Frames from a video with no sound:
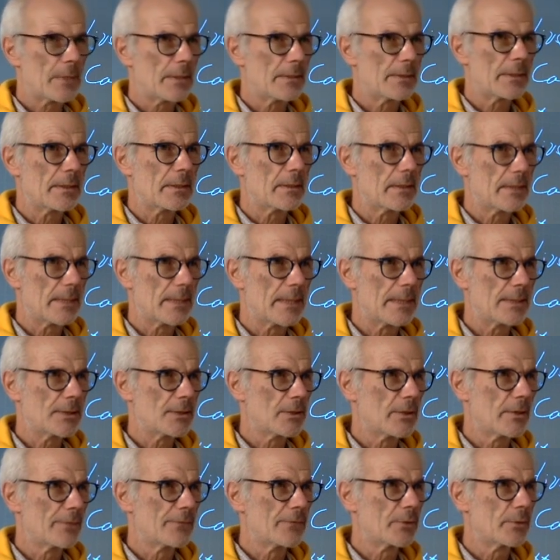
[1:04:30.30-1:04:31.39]

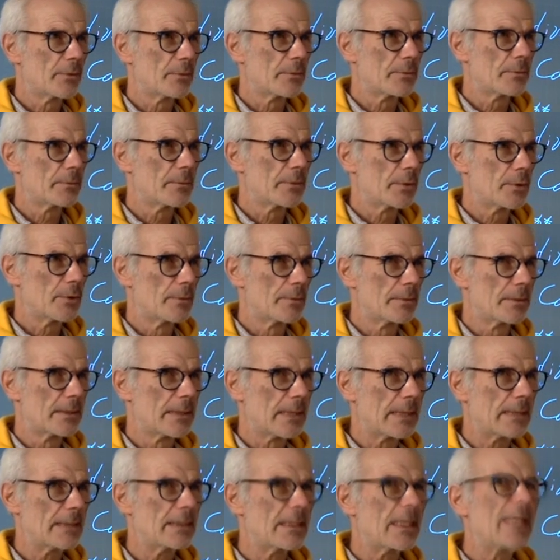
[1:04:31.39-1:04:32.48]
Declaration of Human, human
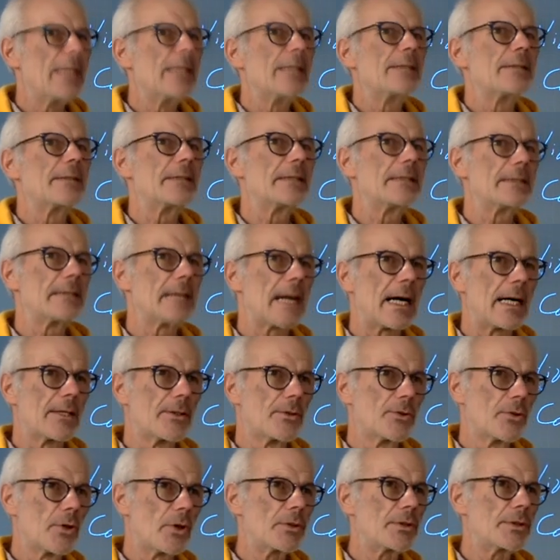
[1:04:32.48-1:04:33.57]
Rights, these are
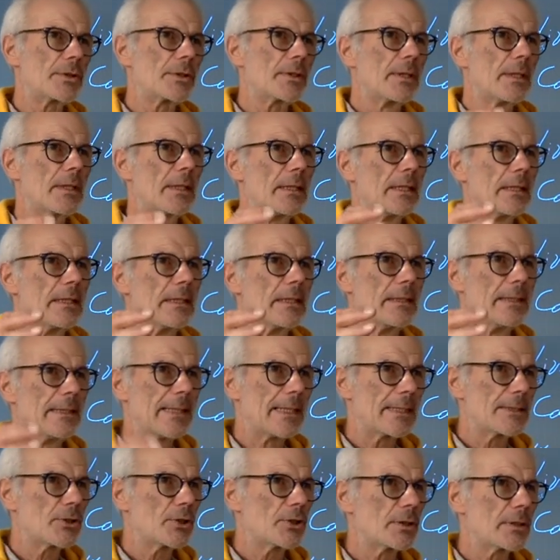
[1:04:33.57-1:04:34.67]
not
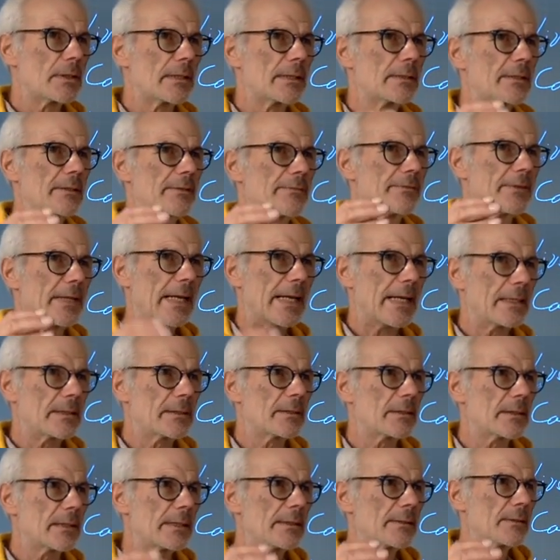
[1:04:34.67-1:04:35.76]
legislative
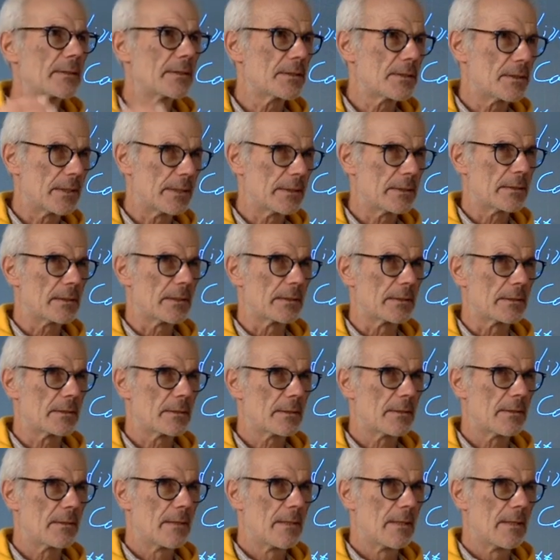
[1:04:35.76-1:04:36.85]
acts in the strict
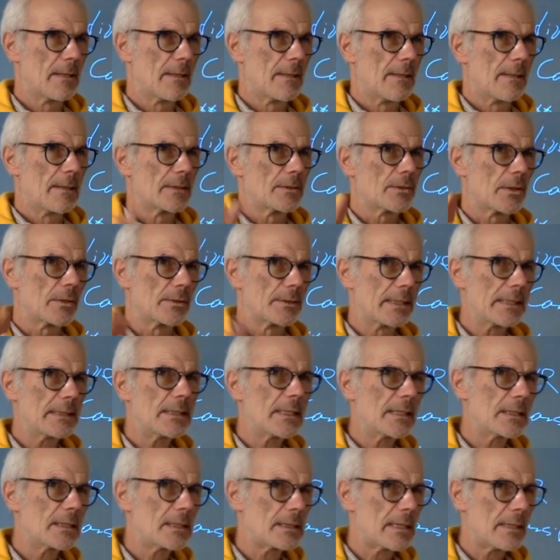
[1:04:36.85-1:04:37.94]
sense. So this
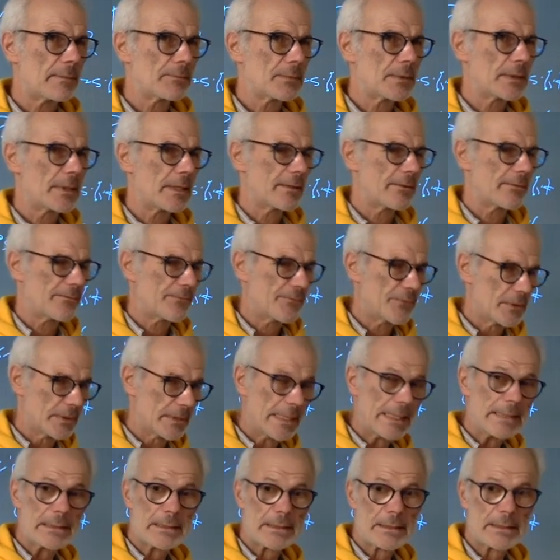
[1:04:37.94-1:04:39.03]
is something for
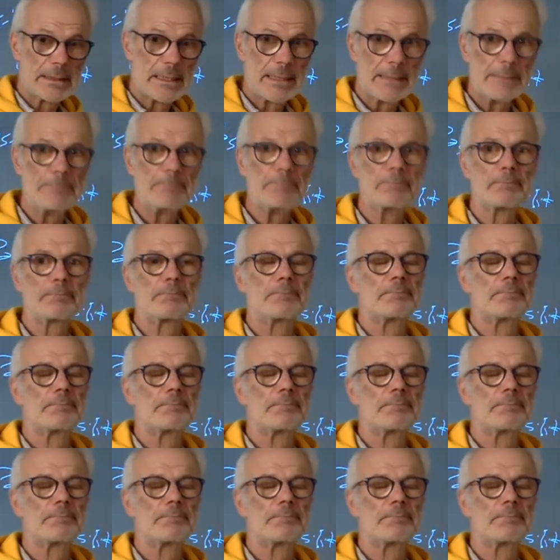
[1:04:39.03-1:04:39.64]
next time.